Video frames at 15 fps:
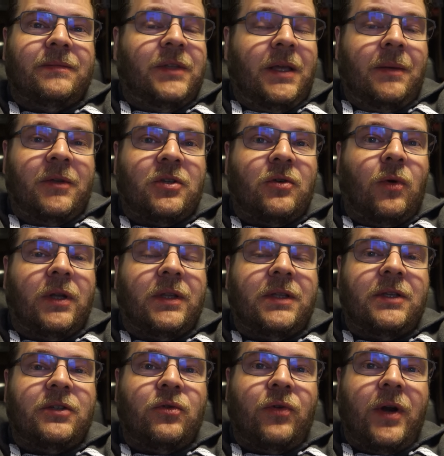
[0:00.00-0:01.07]
The image
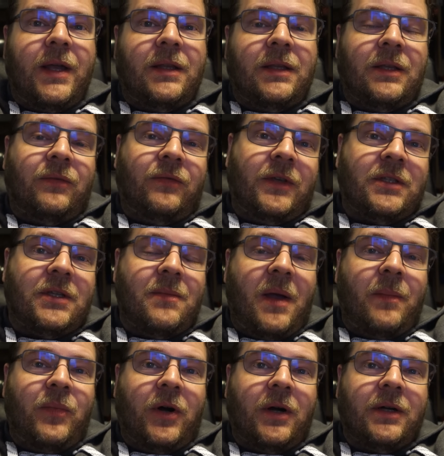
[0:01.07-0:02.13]
quality is great, it fits in
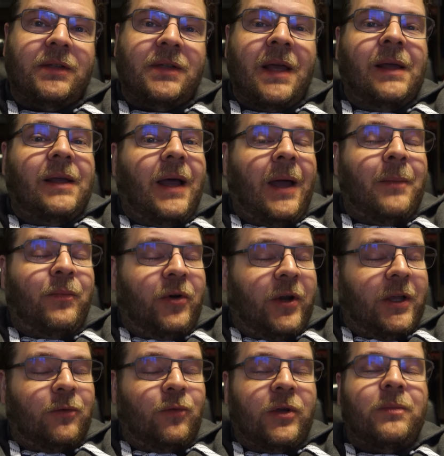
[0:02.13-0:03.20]
my pocket, I
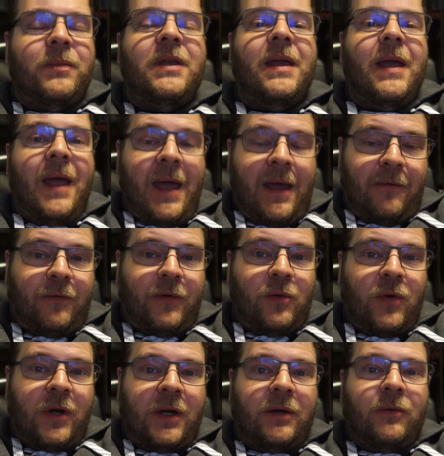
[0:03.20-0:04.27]
bring it with me
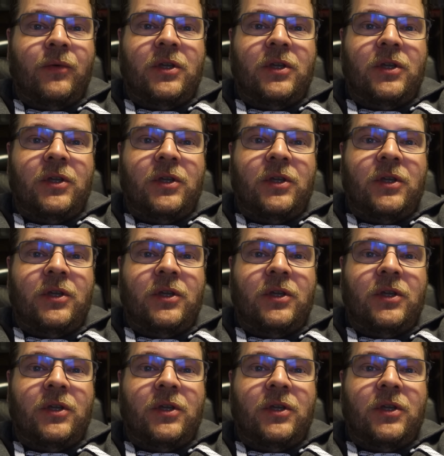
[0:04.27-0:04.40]
everywhere.